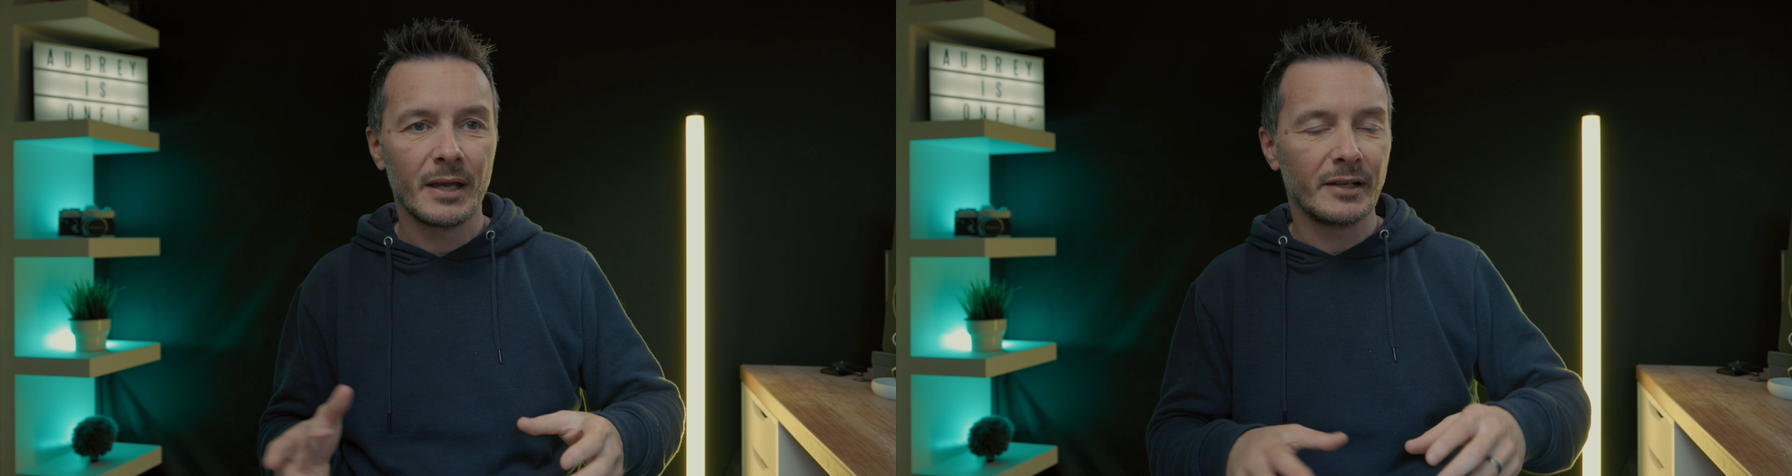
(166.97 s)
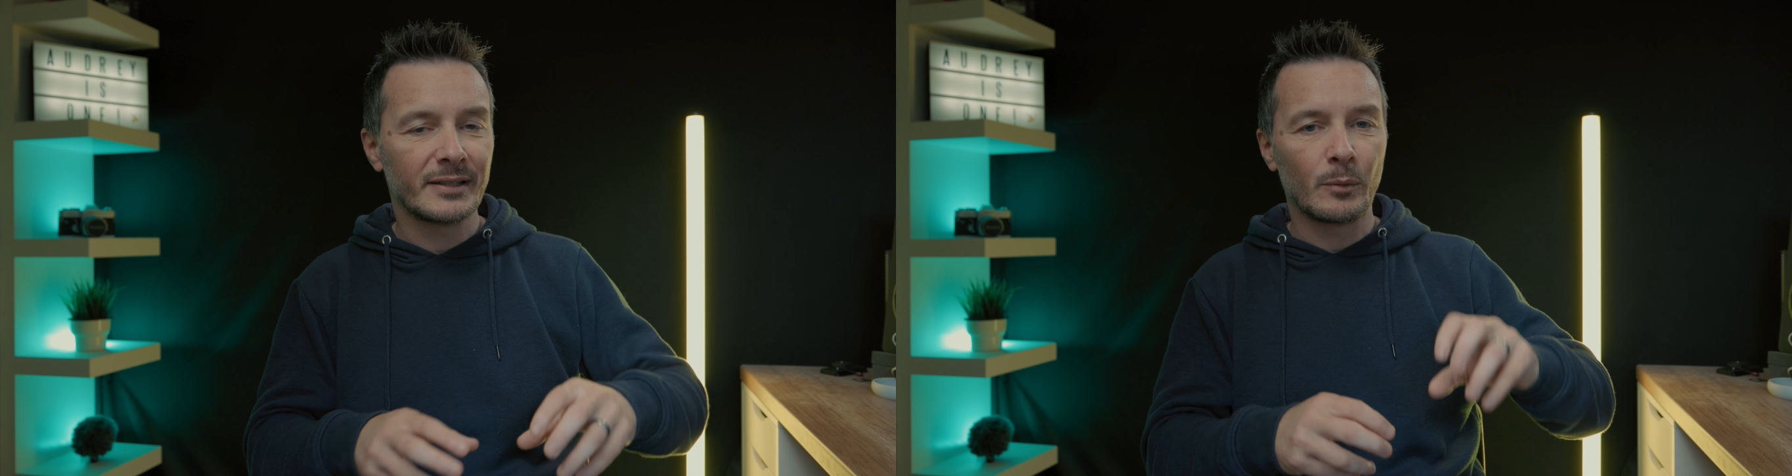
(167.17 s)

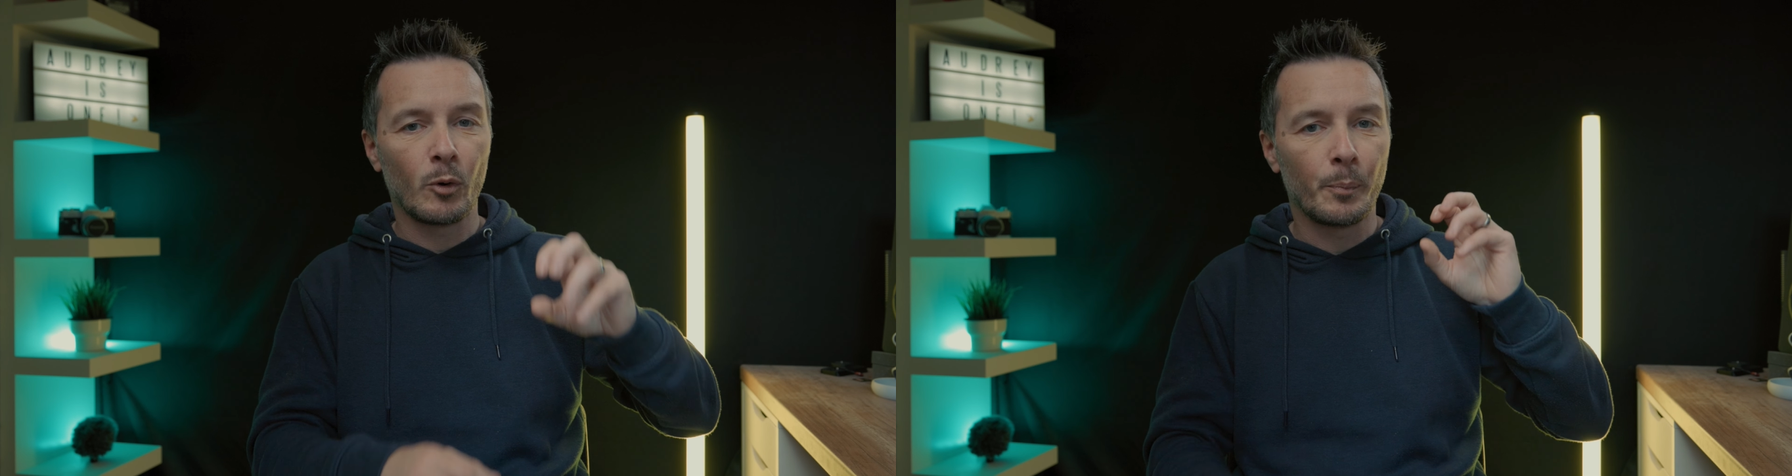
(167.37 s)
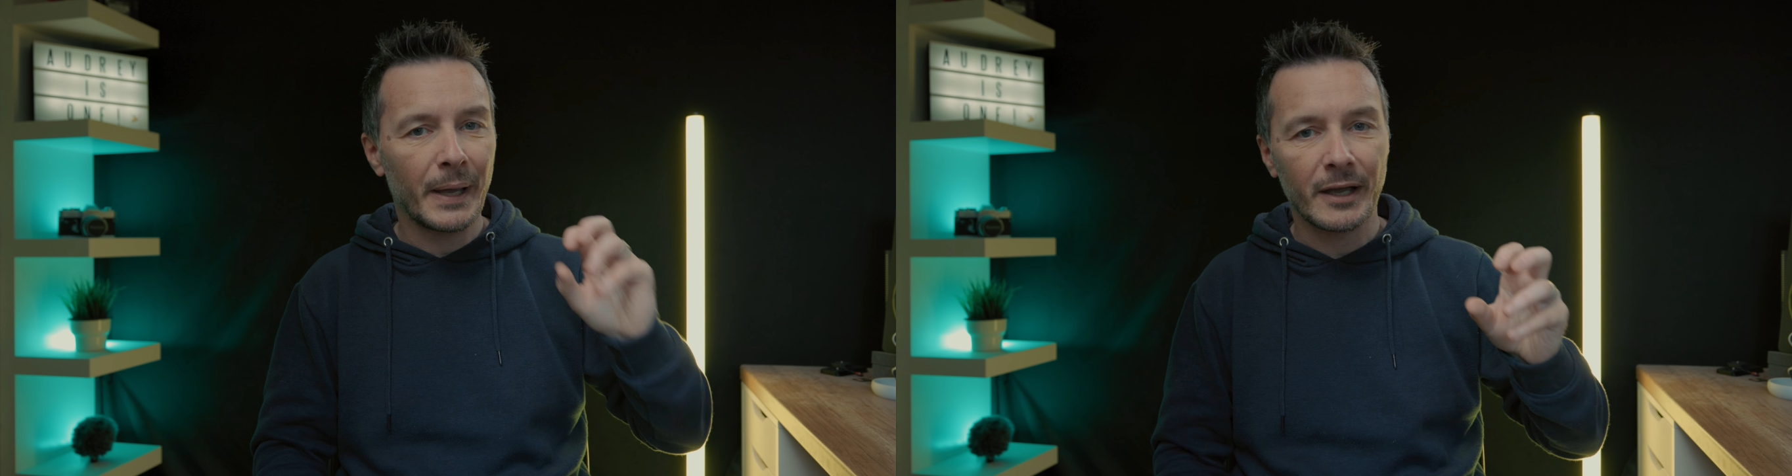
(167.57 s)
is they
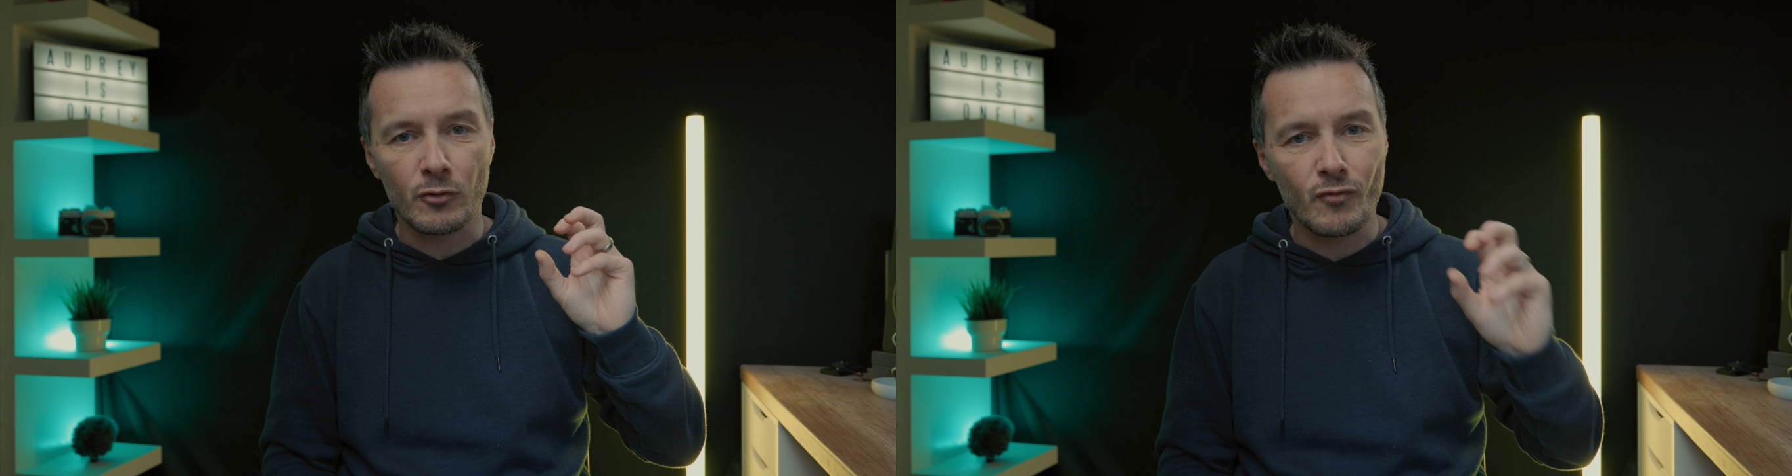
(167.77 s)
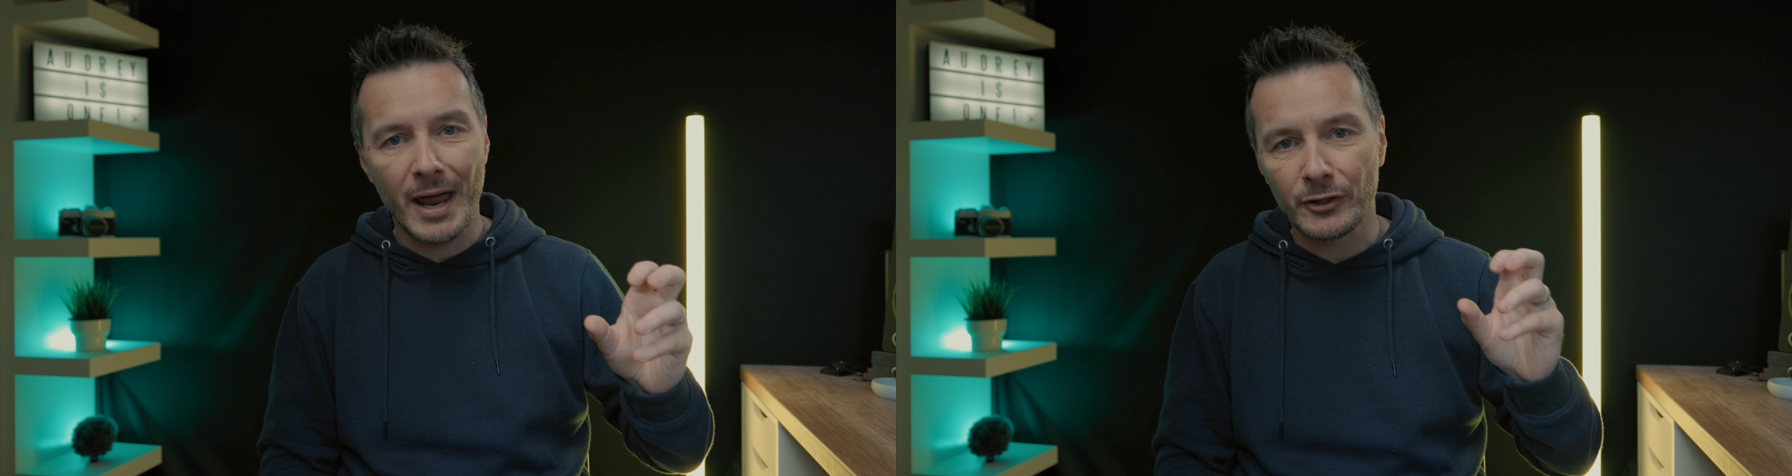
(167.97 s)
will pick a
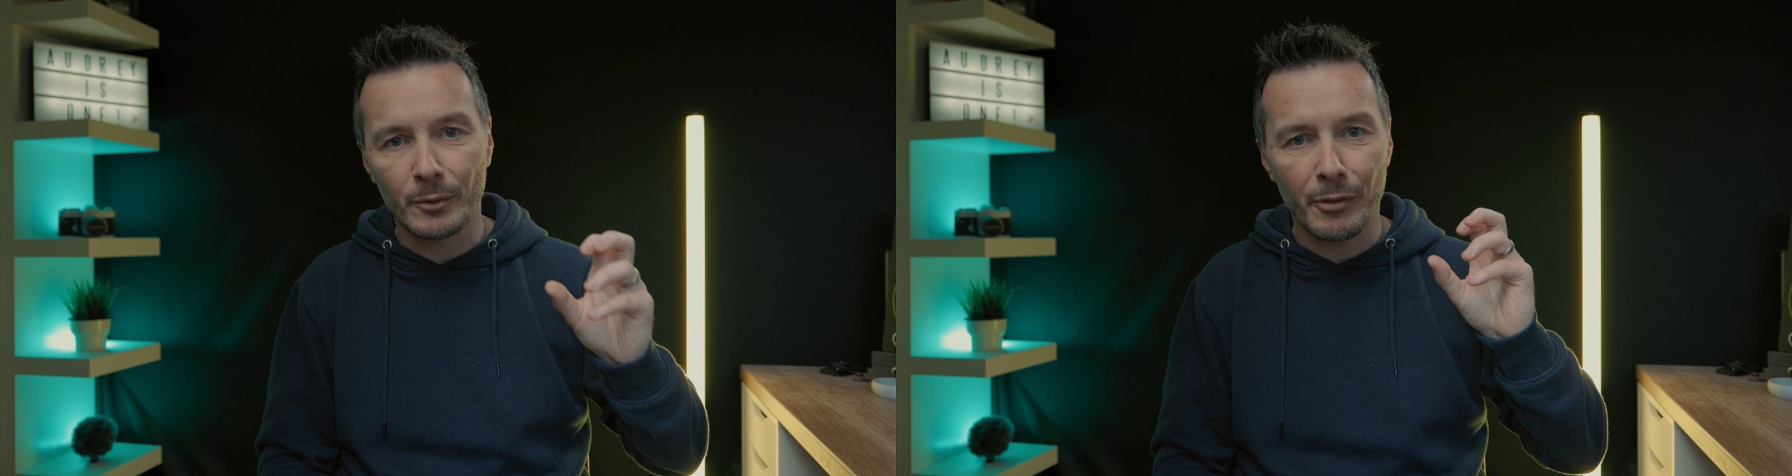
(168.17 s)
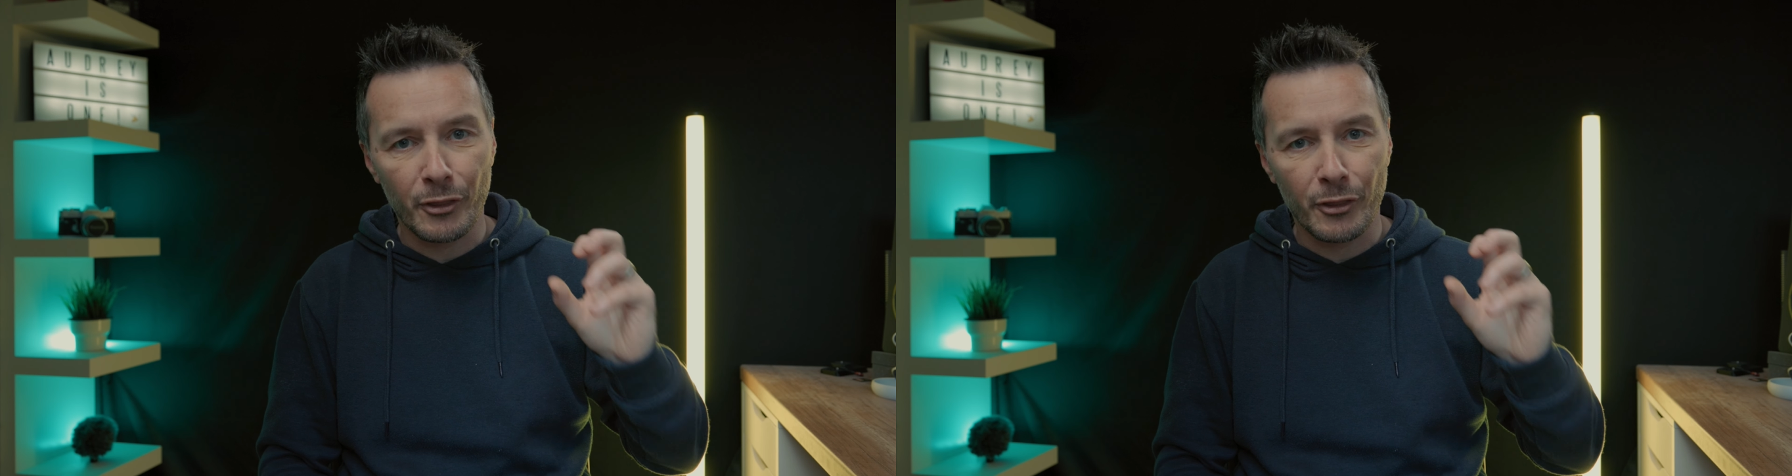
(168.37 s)
random